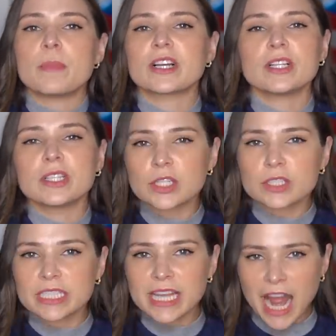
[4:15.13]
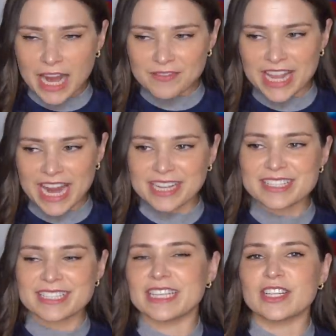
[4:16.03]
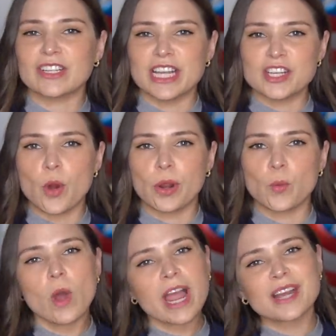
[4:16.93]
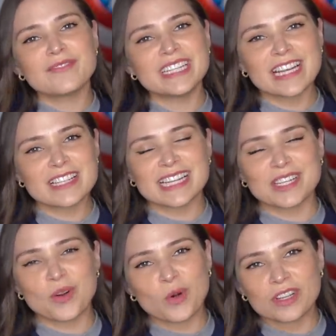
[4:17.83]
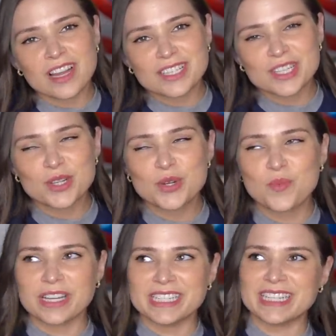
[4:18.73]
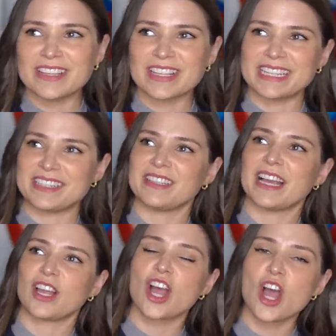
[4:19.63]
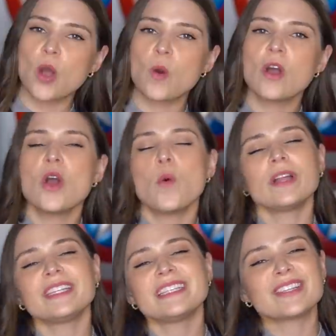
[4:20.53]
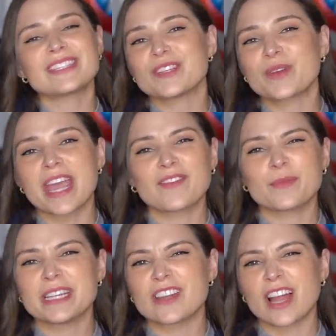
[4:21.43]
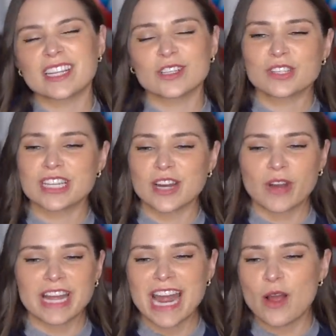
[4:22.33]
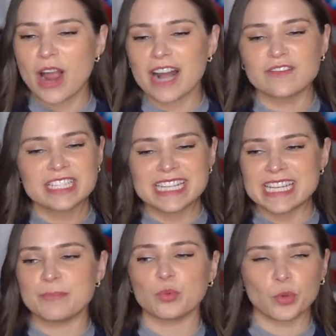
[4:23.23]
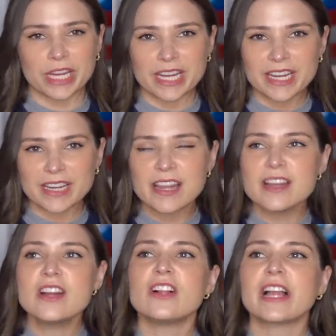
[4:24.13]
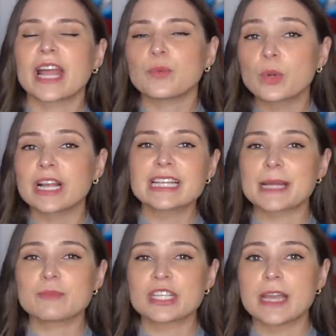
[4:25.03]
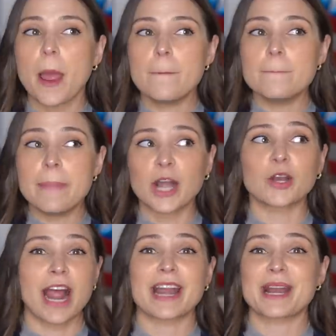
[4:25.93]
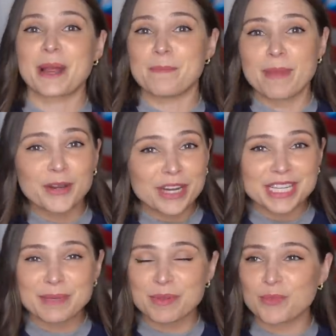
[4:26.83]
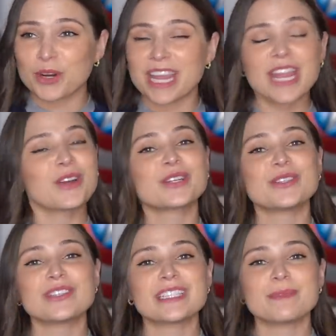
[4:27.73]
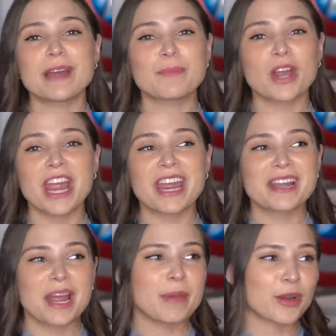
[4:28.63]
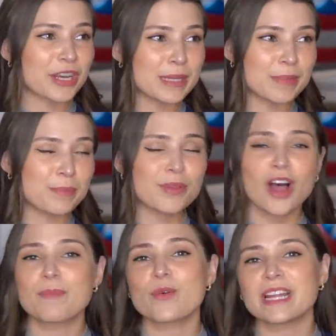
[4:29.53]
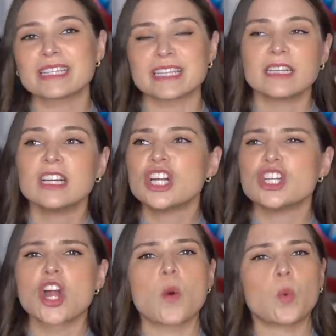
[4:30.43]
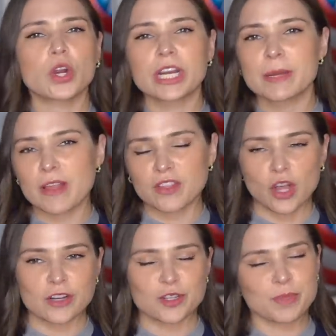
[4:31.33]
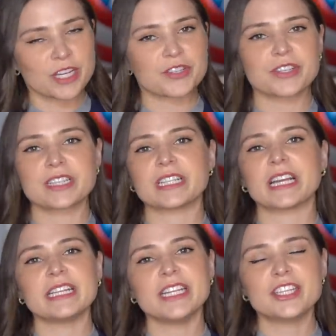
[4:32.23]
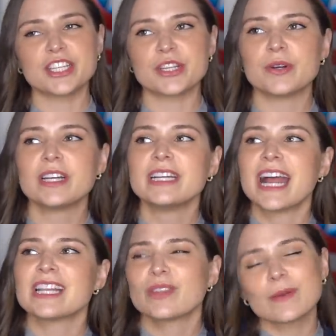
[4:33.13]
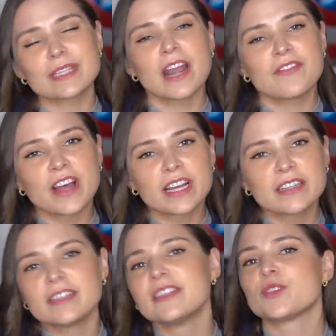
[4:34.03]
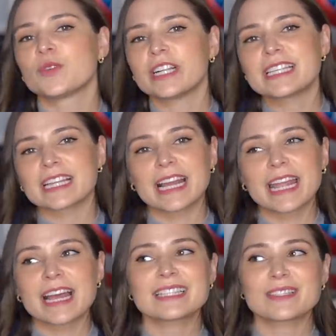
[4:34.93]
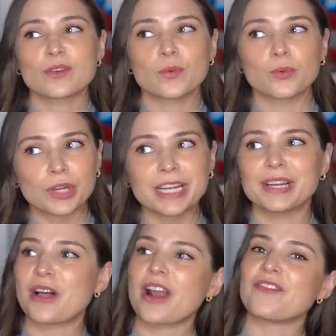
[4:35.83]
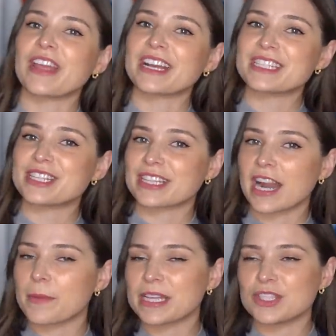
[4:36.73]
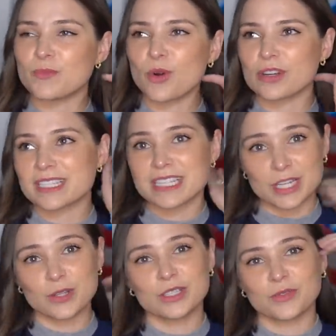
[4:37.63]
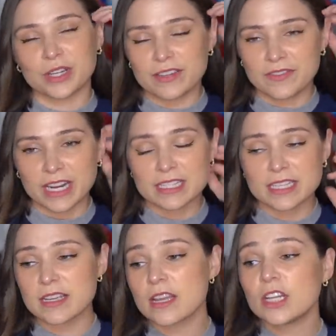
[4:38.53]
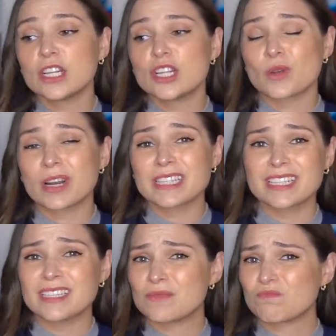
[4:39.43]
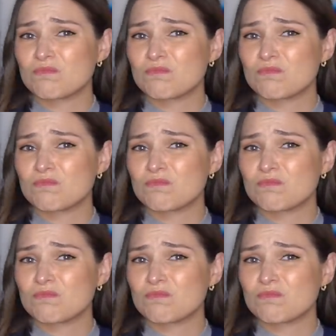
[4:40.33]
but clearly I've gained skill in knowing what kind of details I need to hold on to, what details I need to let go, what details it's okay for me not to understand right now, and kind of just keep reading. Like, I realize I'm just better at it. I'm better at keeping more characters in my brain. I'm better at keeping plot points and not worrying about the larger picture until I need to. And so that was kind of fun to realize, like, I guess reading a lot of fantasy just kind of makes you more skilled in reading fantasy. So honestly,